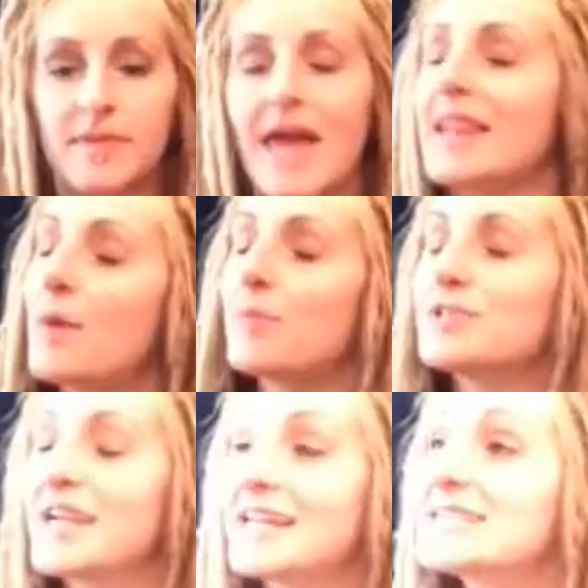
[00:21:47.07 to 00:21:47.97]
And now
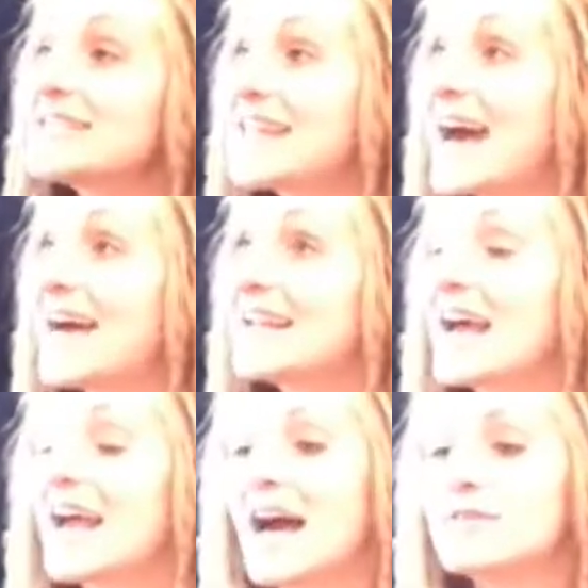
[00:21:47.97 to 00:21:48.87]
pertaining to that,
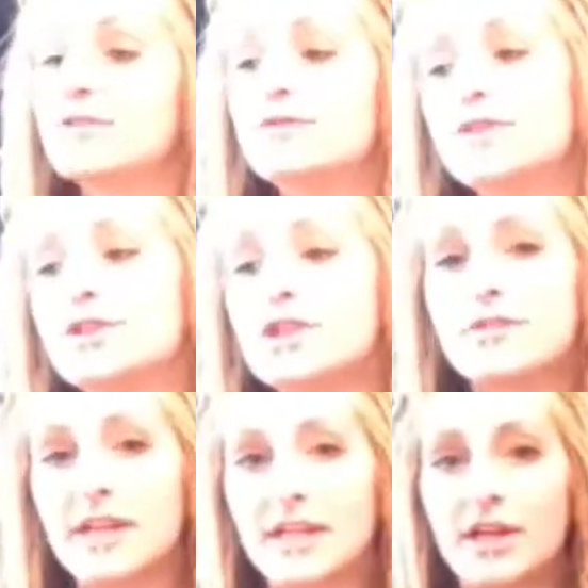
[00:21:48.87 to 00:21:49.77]
I have a future
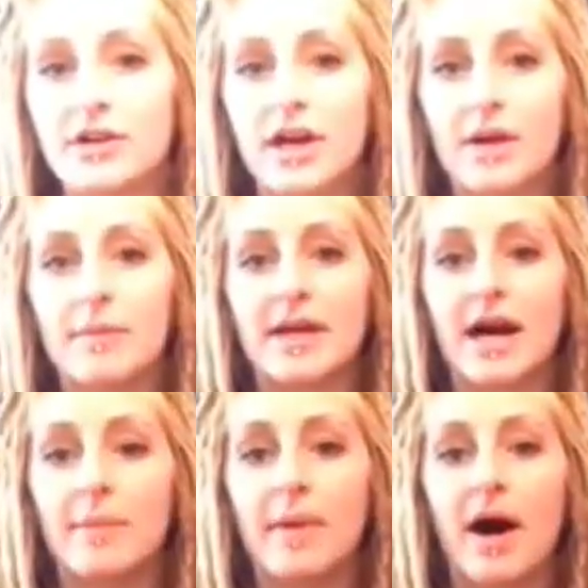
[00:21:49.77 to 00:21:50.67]
video coming
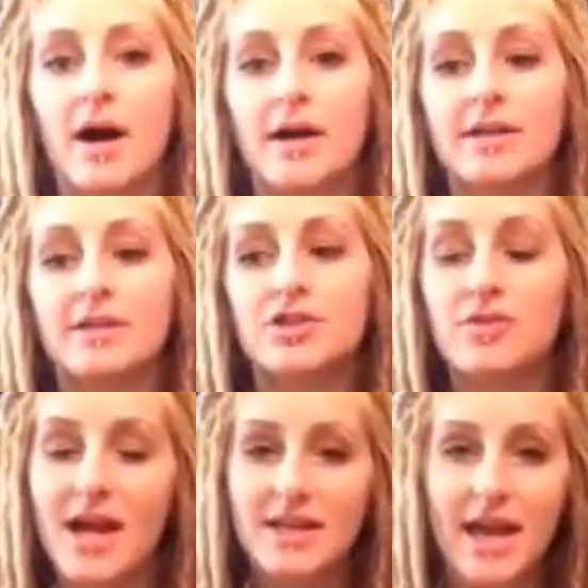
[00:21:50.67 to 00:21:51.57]
up on
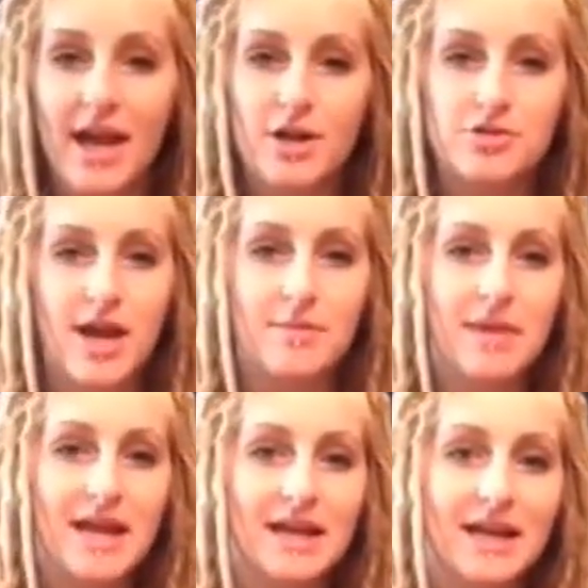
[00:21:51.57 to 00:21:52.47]
dread care, dread
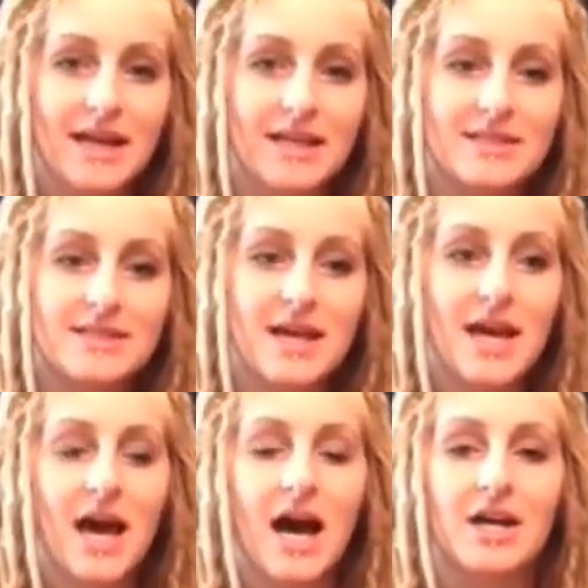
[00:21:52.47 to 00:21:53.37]
maintenance,
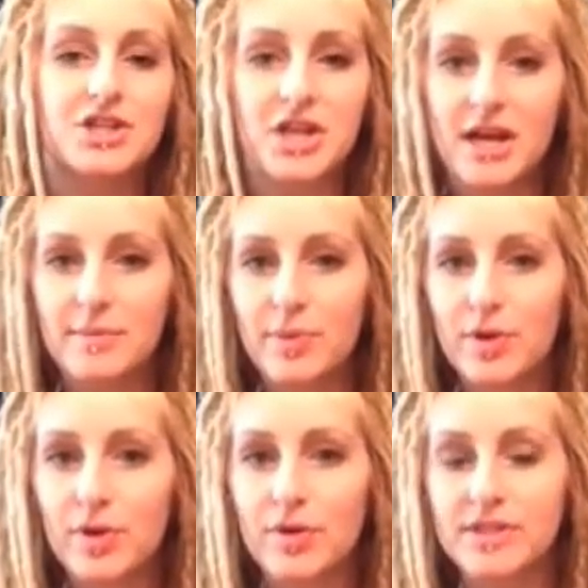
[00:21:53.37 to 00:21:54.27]

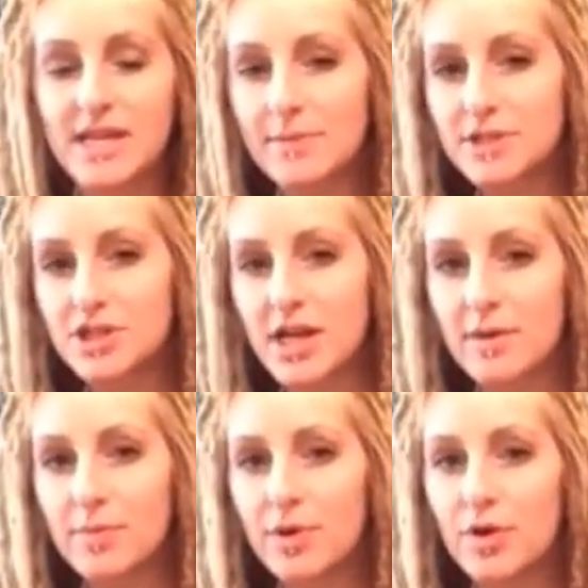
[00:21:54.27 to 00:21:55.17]
shampoo, the types of
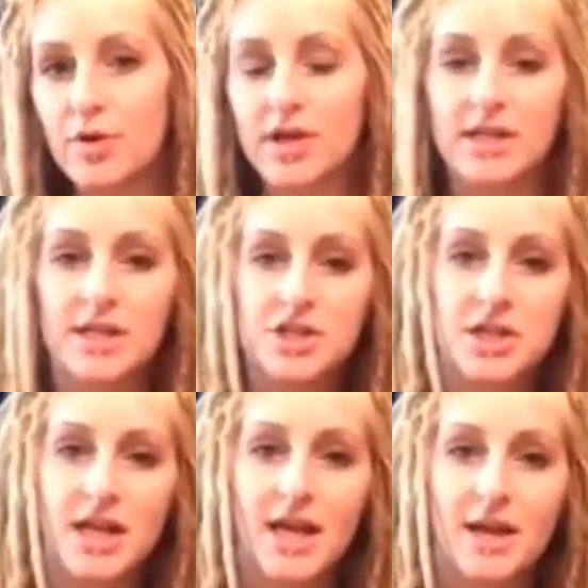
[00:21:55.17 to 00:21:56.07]
shampoo,
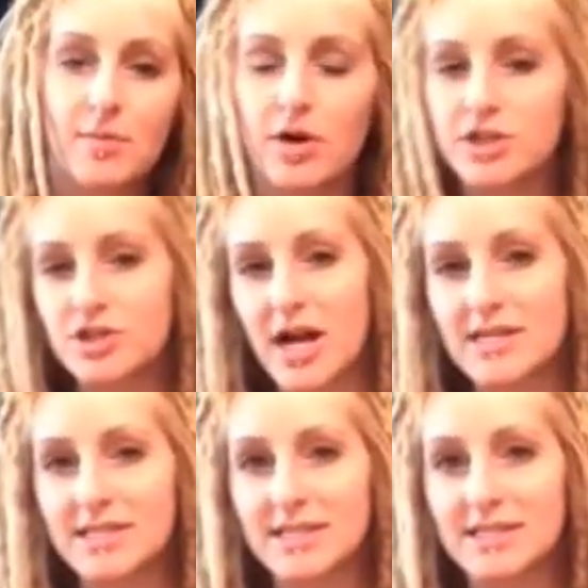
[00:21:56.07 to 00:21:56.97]
conditioning,
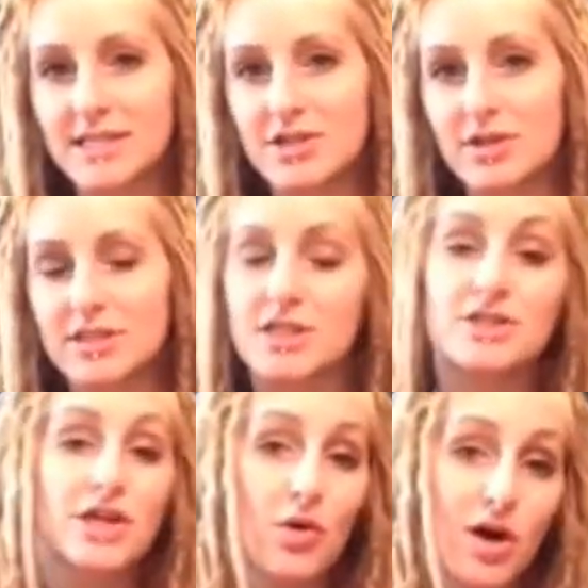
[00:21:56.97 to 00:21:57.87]
moisturizing secrets,
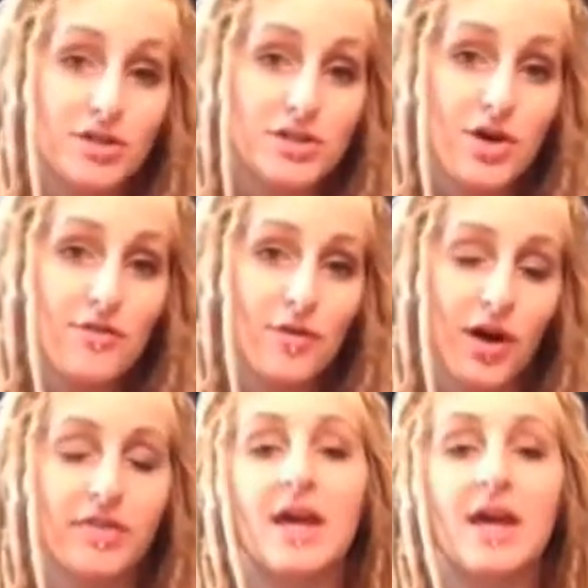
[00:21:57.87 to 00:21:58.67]
so on and so forth.